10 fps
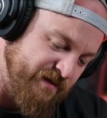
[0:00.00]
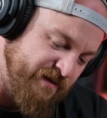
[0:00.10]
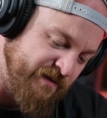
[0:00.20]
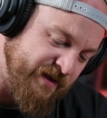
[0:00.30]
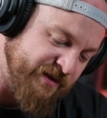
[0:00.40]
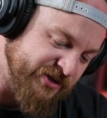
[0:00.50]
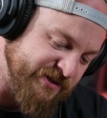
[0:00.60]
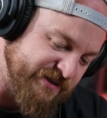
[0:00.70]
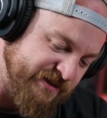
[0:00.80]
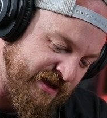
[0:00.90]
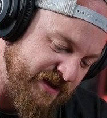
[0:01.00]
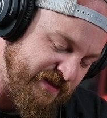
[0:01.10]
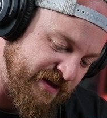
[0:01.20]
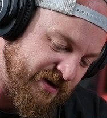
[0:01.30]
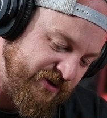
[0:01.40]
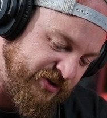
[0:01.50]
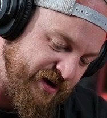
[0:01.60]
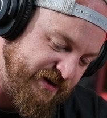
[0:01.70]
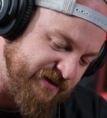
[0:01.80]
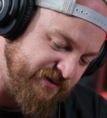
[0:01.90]
It just they are
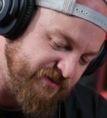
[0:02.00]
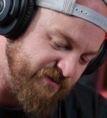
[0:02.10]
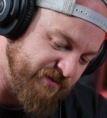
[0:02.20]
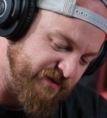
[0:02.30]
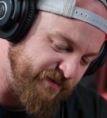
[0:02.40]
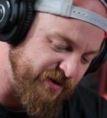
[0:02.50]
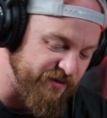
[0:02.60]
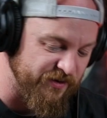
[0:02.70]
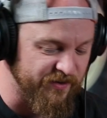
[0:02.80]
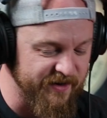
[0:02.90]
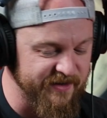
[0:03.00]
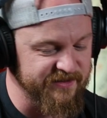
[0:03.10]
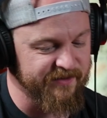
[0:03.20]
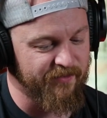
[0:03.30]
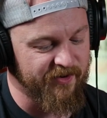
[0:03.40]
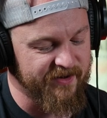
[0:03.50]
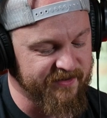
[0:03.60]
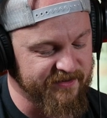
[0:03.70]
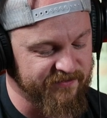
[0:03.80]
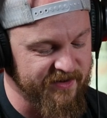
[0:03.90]
trying to. You could easily market
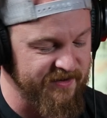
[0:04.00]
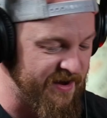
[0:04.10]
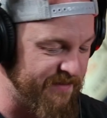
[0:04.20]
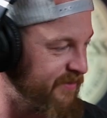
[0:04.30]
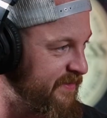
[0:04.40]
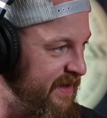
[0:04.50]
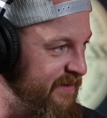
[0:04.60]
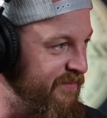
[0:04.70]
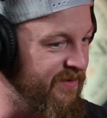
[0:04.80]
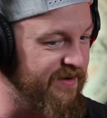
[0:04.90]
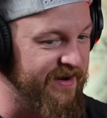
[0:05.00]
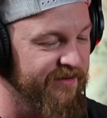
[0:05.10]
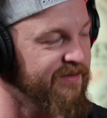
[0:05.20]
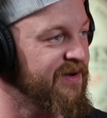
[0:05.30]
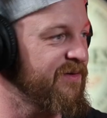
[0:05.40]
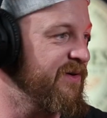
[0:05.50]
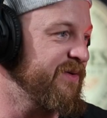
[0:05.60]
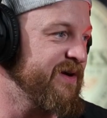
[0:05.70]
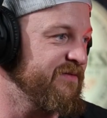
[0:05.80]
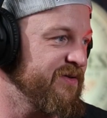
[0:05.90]
this right and not put it out, and no one
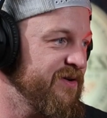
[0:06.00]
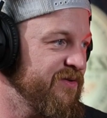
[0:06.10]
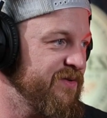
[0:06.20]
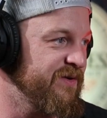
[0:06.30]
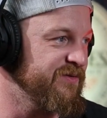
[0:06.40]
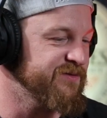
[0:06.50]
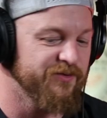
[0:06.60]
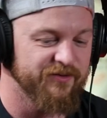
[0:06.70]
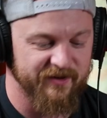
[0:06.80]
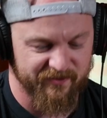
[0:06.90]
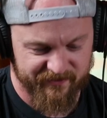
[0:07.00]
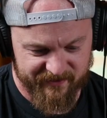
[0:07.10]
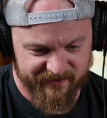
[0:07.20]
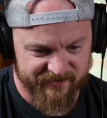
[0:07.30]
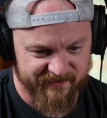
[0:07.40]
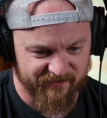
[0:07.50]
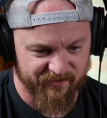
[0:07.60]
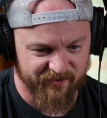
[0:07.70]
would ever know when it was brewed. I don't think there's ever a brew